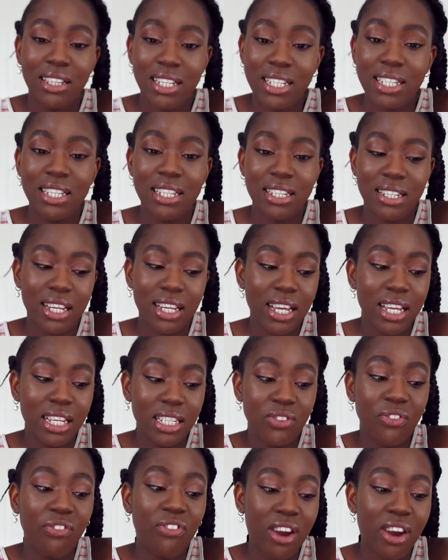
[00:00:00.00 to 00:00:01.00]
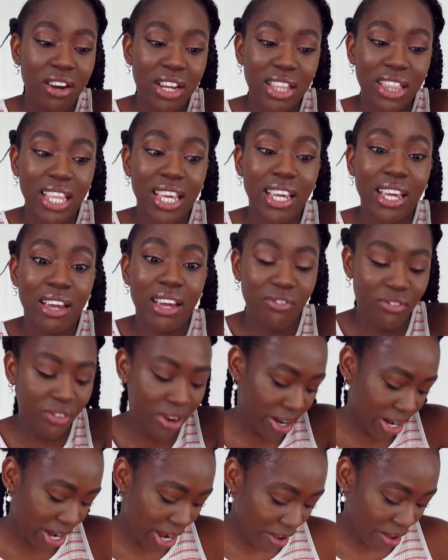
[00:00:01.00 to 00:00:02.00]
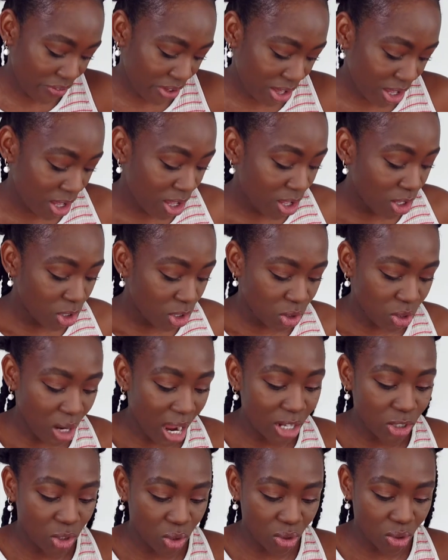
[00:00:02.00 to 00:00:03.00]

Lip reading: This is it. It's very thick and very heavy. So I do